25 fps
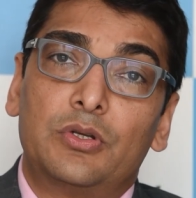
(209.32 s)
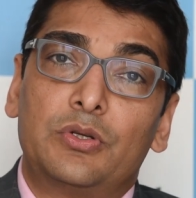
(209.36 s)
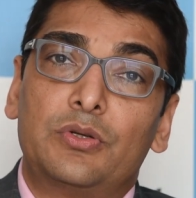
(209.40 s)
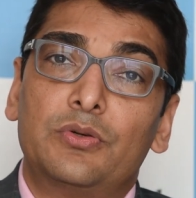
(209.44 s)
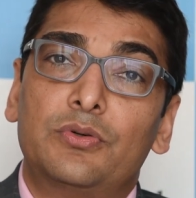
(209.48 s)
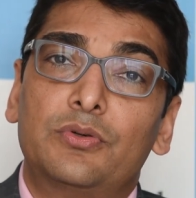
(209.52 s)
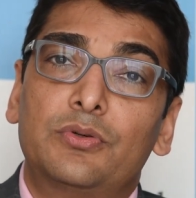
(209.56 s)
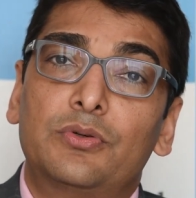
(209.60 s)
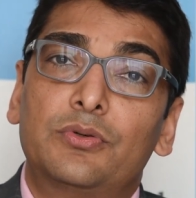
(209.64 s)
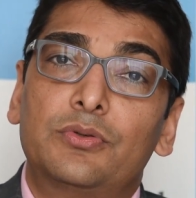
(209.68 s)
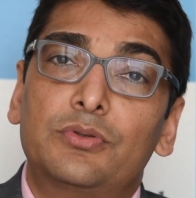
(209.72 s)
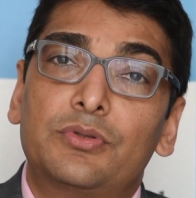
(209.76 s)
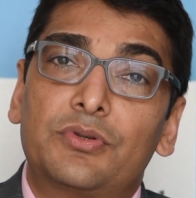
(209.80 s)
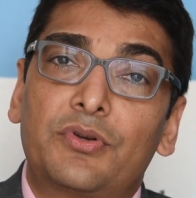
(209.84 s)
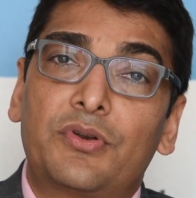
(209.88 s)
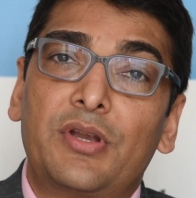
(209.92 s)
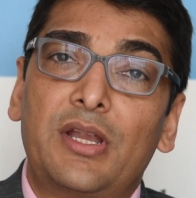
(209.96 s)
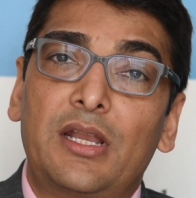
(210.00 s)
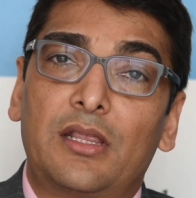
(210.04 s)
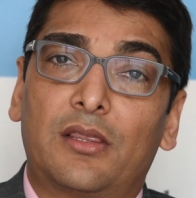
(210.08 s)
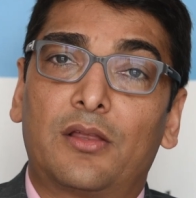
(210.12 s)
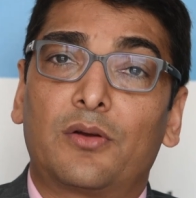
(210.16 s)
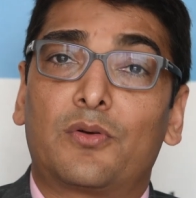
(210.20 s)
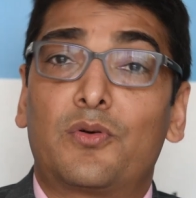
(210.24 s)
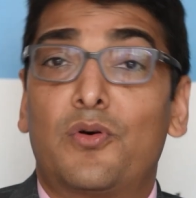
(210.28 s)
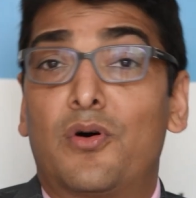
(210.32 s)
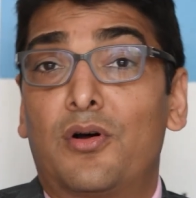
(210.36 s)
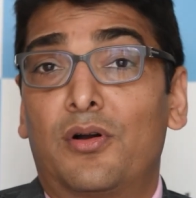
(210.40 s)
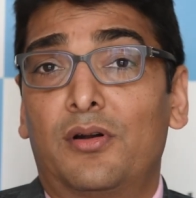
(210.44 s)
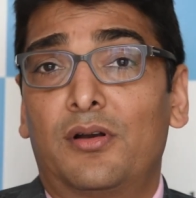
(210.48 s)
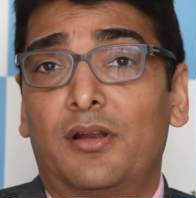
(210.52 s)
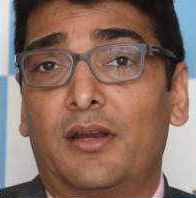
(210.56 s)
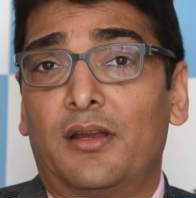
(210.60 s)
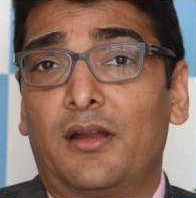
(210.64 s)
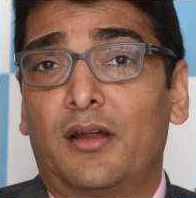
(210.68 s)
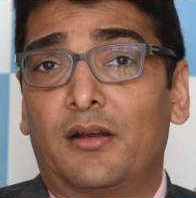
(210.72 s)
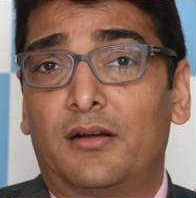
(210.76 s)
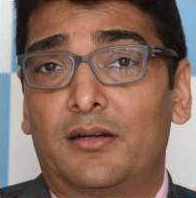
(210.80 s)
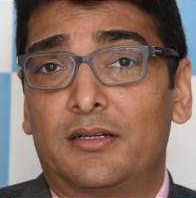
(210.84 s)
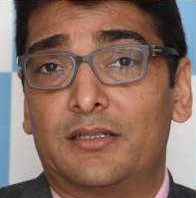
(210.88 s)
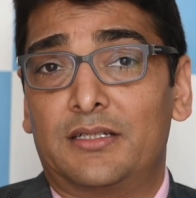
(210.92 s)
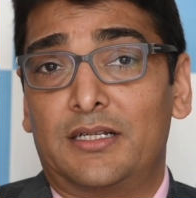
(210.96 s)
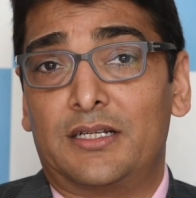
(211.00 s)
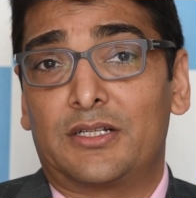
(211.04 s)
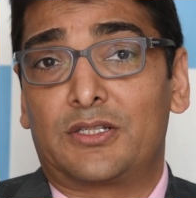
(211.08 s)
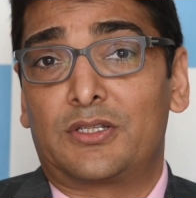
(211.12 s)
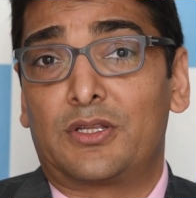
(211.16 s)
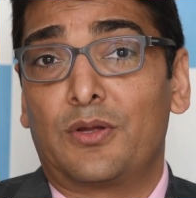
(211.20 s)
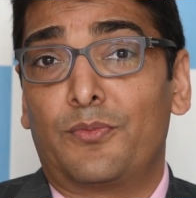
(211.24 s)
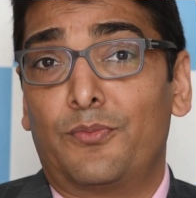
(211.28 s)
to treat the coronary artery
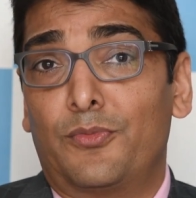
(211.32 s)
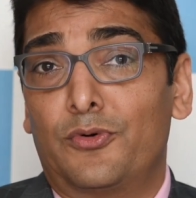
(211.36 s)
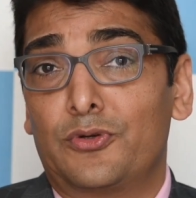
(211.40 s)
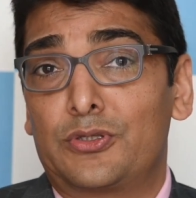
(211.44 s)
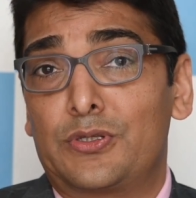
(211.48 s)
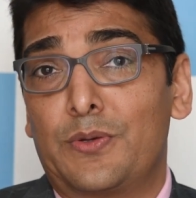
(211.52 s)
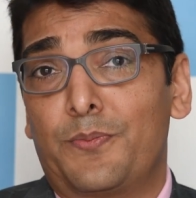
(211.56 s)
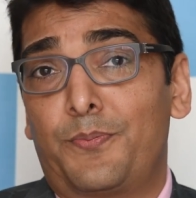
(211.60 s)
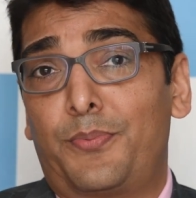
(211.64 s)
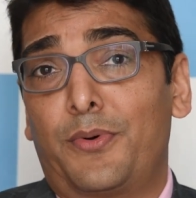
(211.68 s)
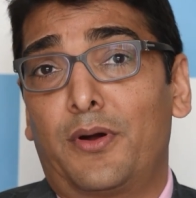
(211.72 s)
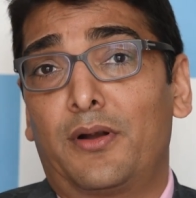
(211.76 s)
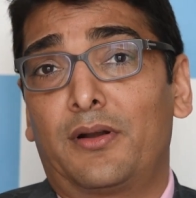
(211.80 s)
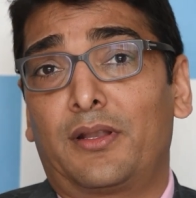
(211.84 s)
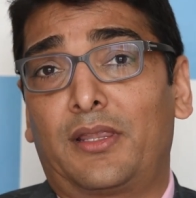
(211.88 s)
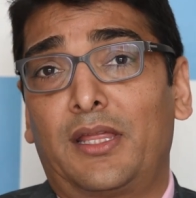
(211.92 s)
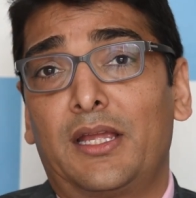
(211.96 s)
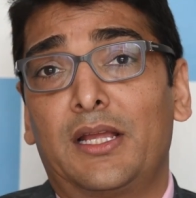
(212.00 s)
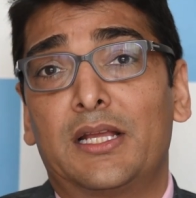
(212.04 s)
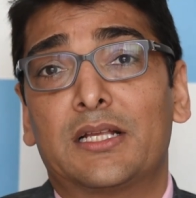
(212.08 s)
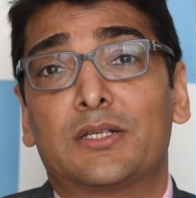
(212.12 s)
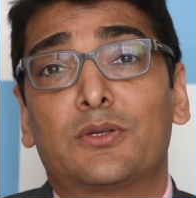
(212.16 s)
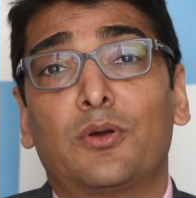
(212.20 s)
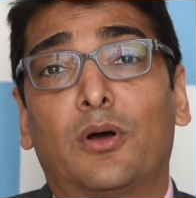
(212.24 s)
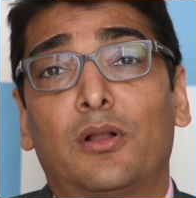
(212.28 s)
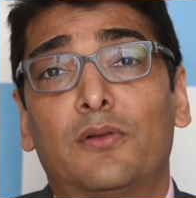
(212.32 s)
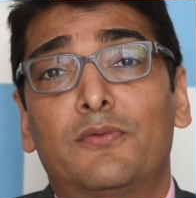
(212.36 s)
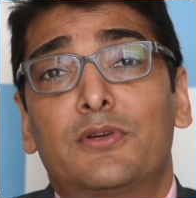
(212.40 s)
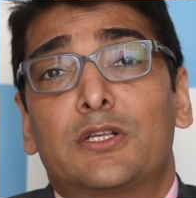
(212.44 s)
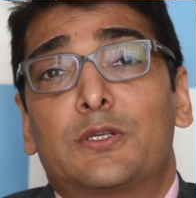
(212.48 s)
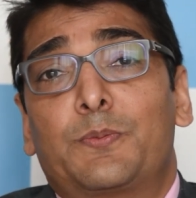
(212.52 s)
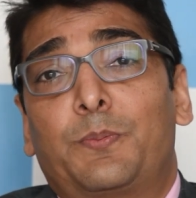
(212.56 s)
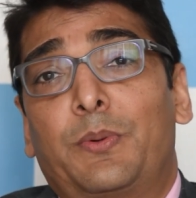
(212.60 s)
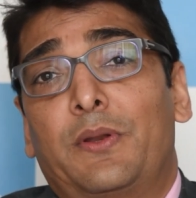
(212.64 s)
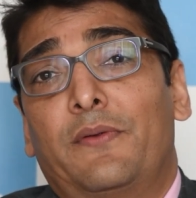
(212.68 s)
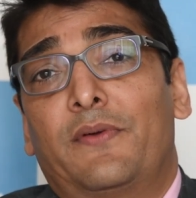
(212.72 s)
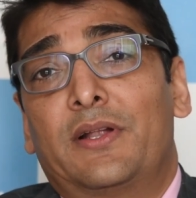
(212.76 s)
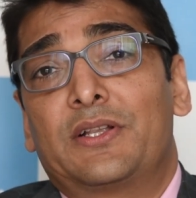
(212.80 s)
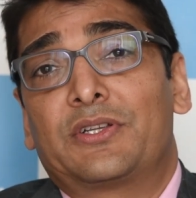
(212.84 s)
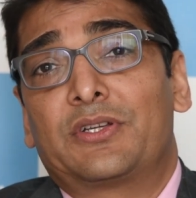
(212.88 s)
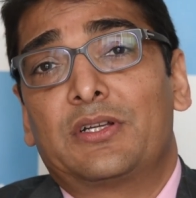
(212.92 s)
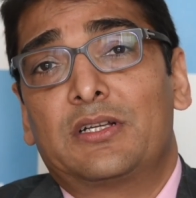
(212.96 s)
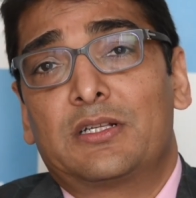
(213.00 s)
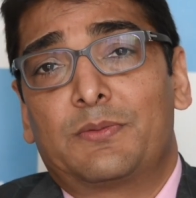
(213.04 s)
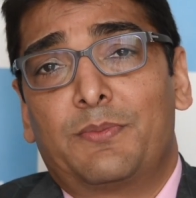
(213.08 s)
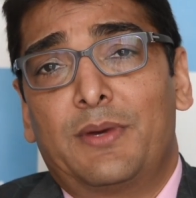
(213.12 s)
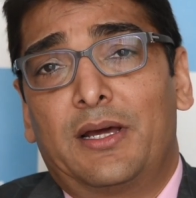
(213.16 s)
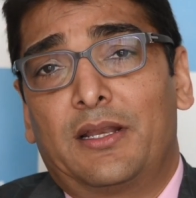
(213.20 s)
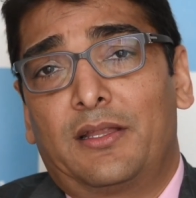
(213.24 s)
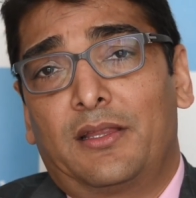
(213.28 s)
disease. The most important thing is always
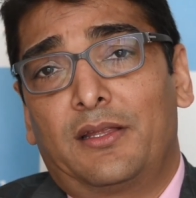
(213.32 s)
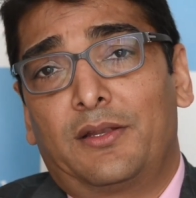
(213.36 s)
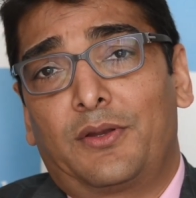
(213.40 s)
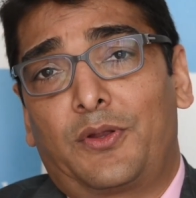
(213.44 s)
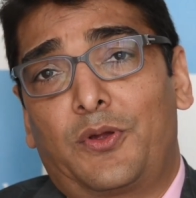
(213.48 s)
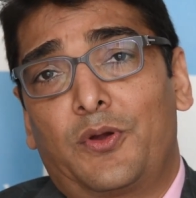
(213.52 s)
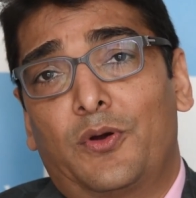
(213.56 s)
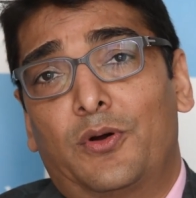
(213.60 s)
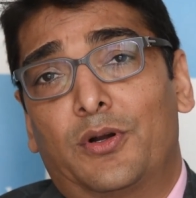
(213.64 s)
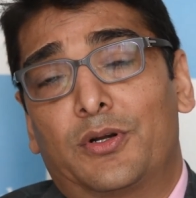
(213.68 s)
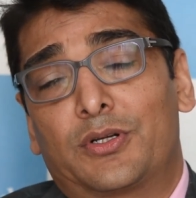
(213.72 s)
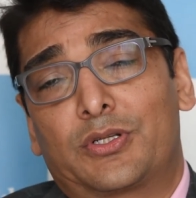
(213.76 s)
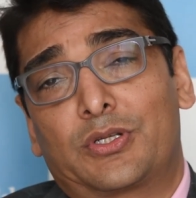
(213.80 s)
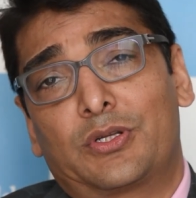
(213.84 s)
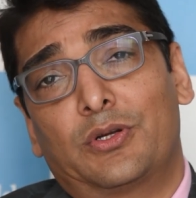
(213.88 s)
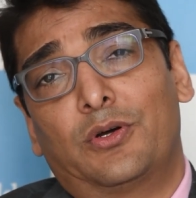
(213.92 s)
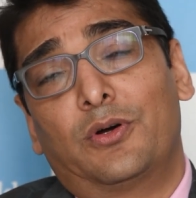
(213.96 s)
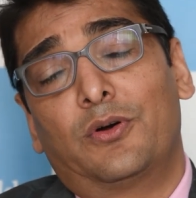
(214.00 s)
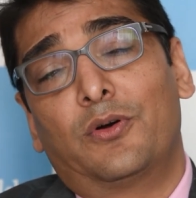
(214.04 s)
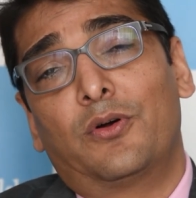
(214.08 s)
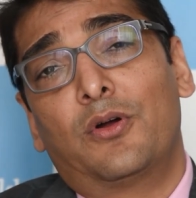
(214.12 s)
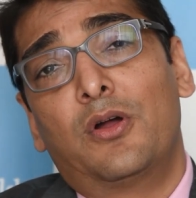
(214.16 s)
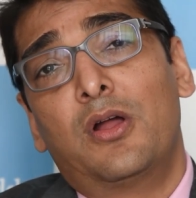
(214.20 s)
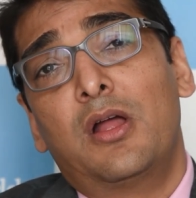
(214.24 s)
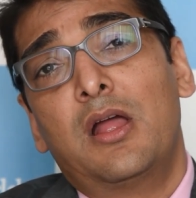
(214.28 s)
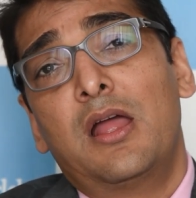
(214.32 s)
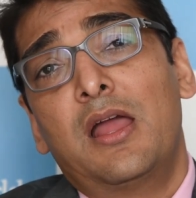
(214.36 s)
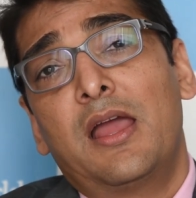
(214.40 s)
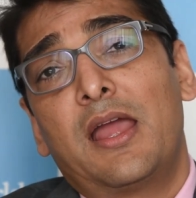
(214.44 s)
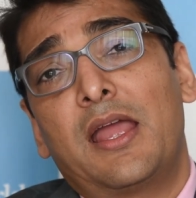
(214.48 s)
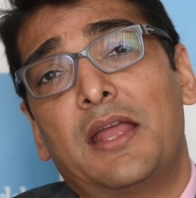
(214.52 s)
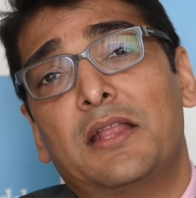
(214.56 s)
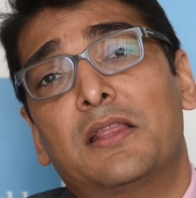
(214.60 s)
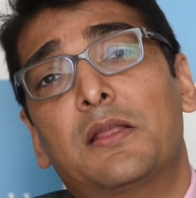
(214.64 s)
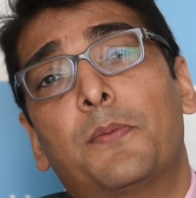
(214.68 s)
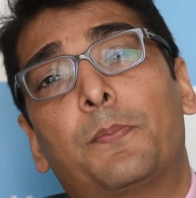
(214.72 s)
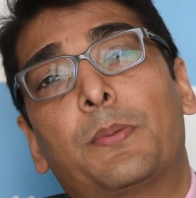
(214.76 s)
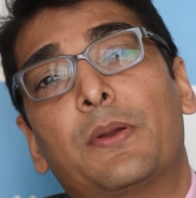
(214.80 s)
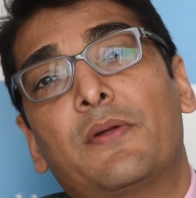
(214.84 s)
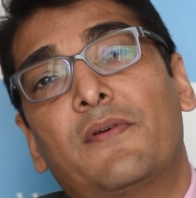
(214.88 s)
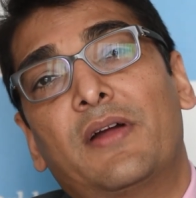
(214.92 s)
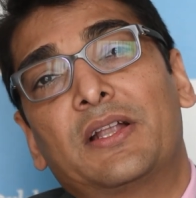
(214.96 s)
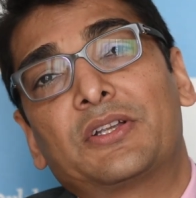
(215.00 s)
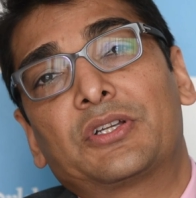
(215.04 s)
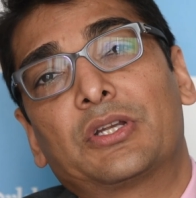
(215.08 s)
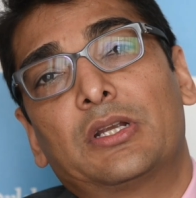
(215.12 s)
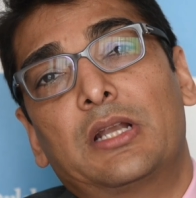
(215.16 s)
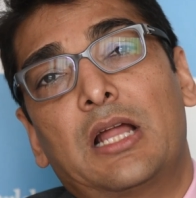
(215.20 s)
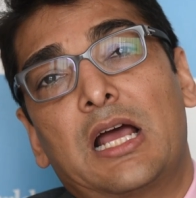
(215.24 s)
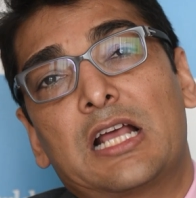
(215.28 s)
prevention is better than cure. So in the
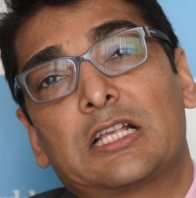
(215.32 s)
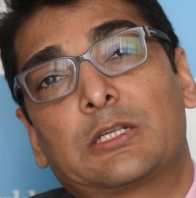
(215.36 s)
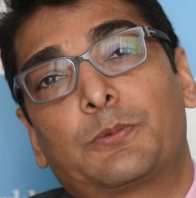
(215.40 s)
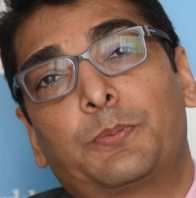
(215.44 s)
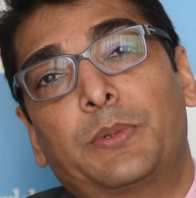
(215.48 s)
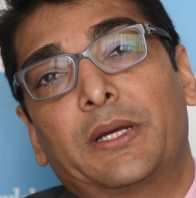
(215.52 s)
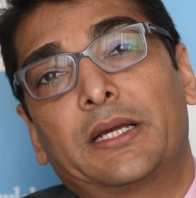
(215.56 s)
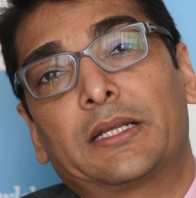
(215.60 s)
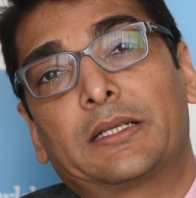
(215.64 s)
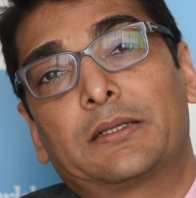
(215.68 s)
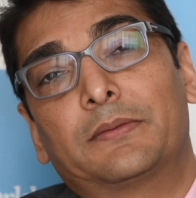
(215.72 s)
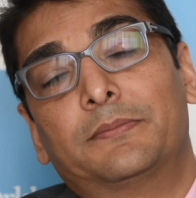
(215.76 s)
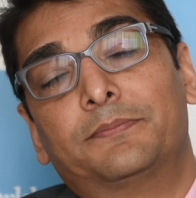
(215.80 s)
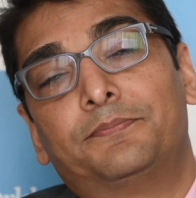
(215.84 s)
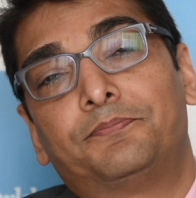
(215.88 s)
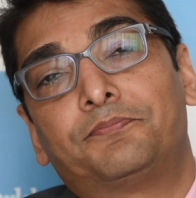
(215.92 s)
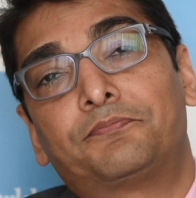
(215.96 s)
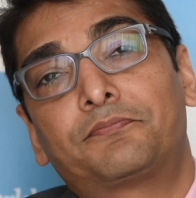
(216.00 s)
prevention aspect,